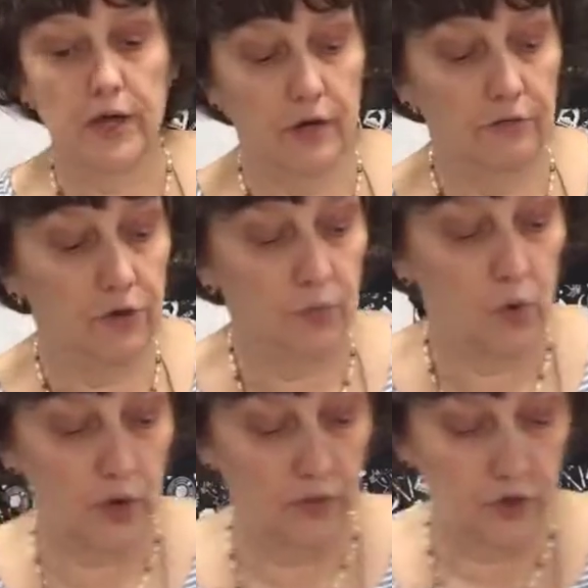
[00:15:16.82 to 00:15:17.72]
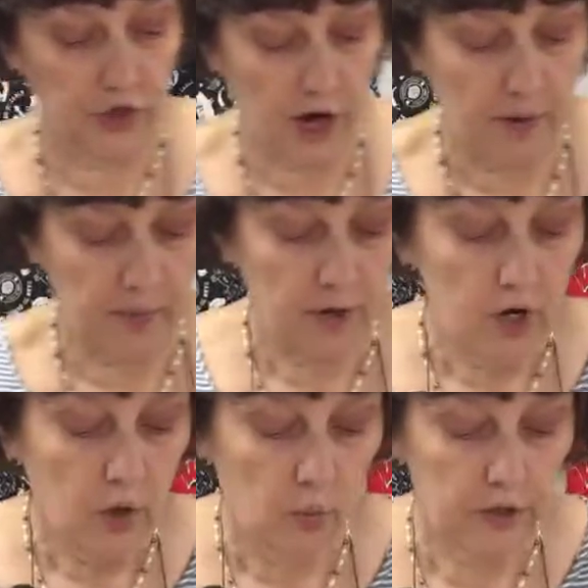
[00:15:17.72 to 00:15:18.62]
and a few more in the shop.
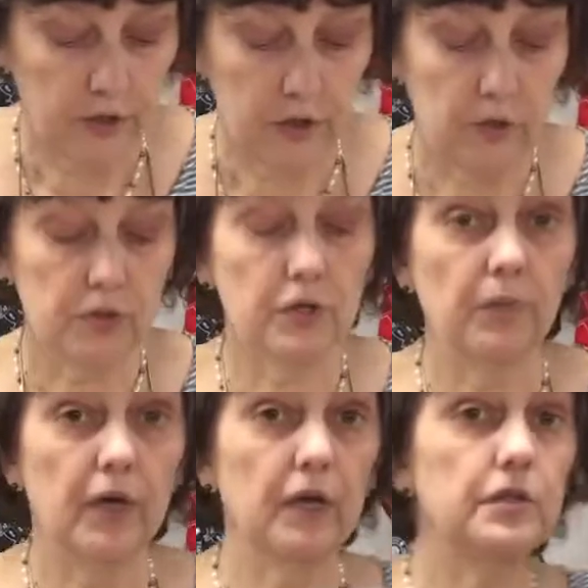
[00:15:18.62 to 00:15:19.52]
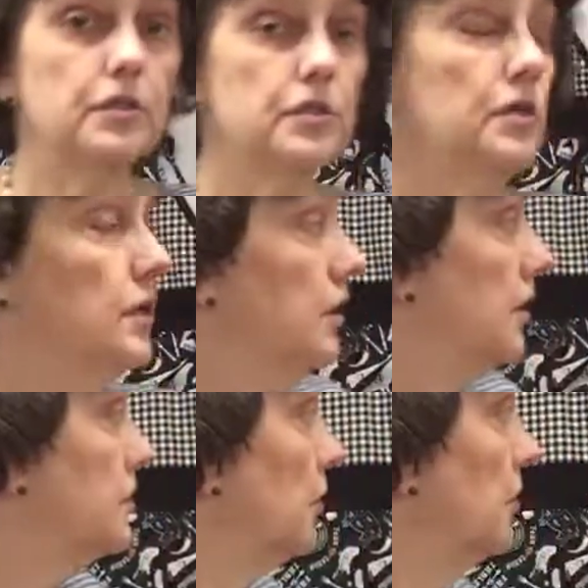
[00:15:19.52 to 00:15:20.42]
We did do some kits.
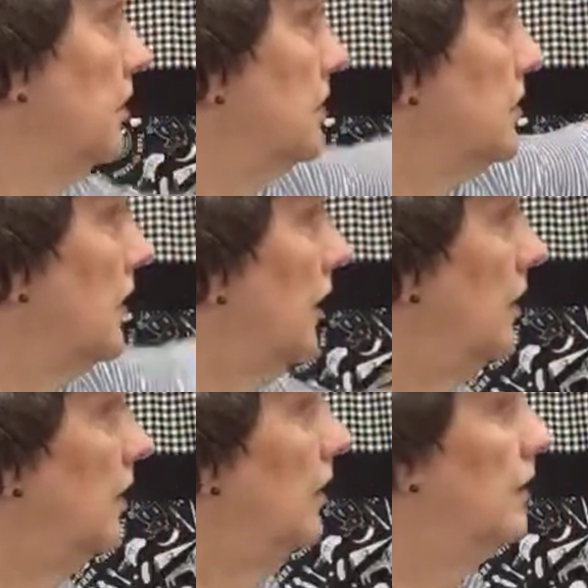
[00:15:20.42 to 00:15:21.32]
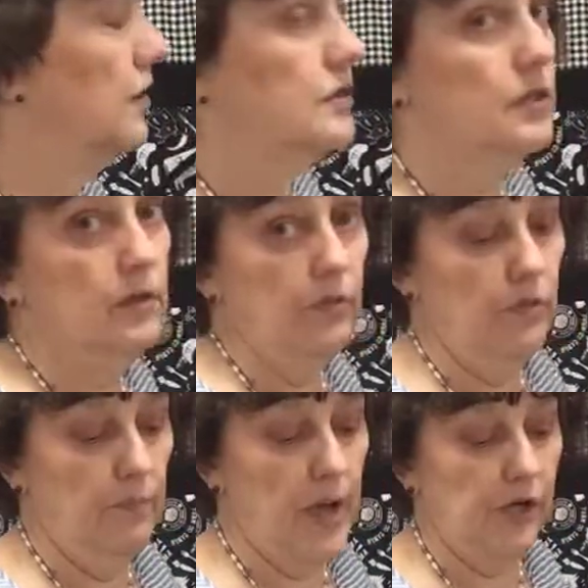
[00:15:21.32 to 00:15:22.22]
So this kit is
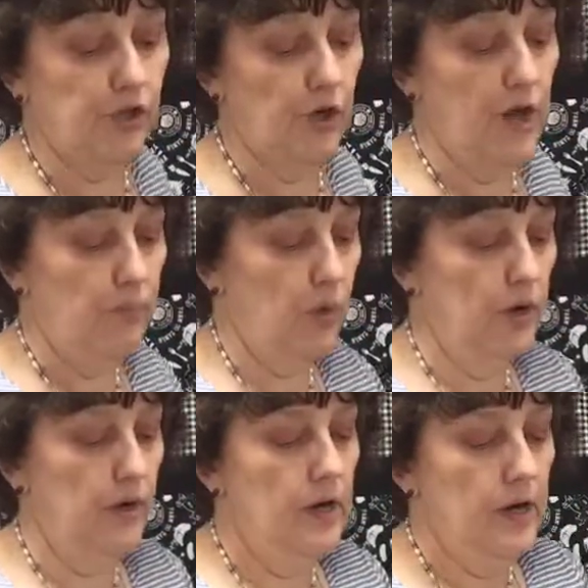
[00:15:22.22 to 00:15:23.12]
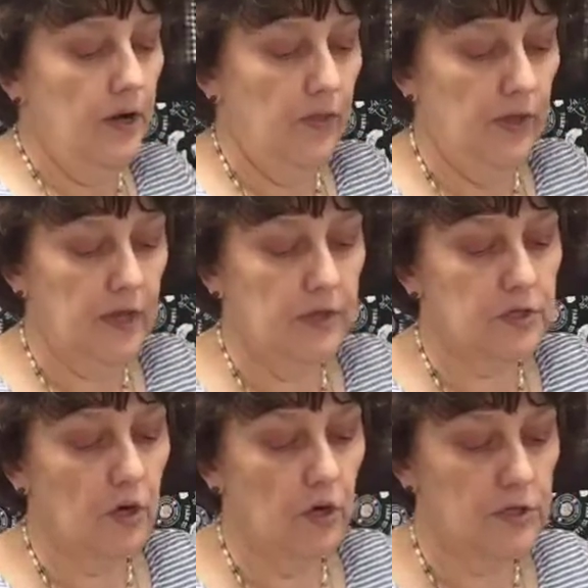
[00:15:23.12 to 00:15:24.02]
the Badger apron. The
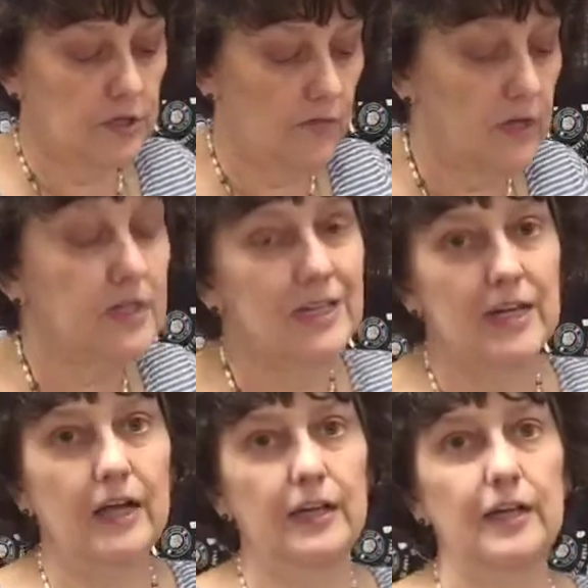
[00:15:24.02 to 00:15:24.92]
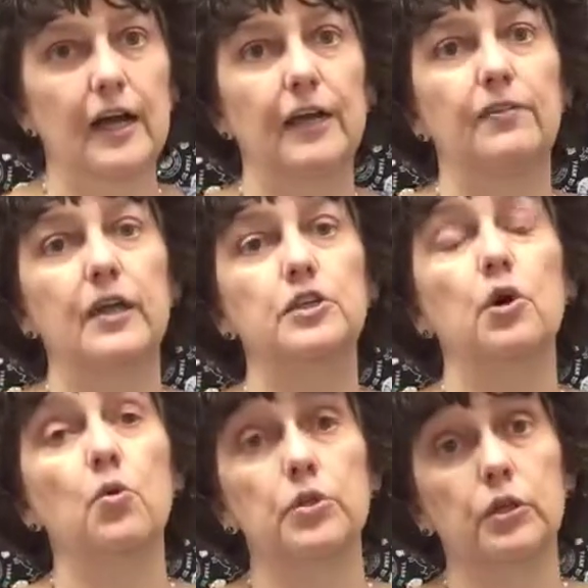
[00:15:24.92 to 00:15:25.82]
kits are $17.99. They
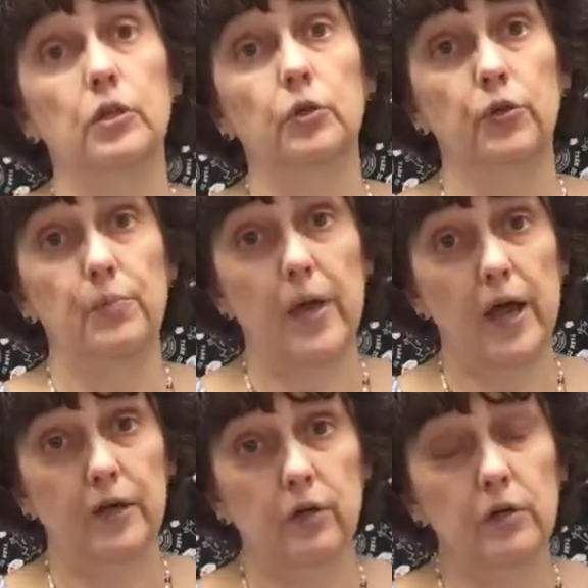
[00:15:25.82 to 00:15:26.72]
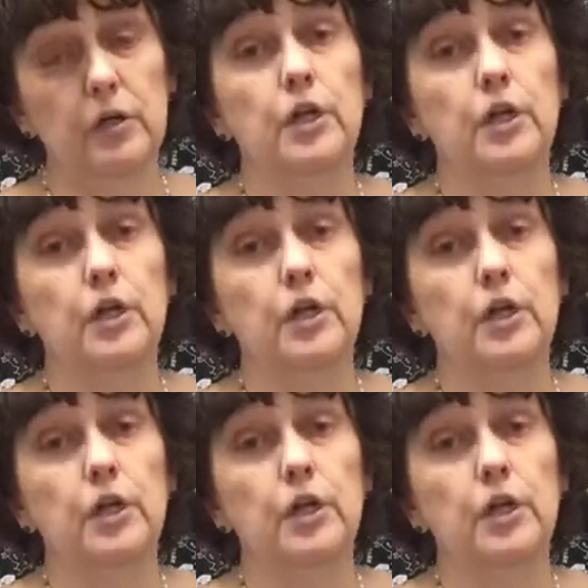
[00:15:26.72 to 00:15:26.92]
don't include the pattern.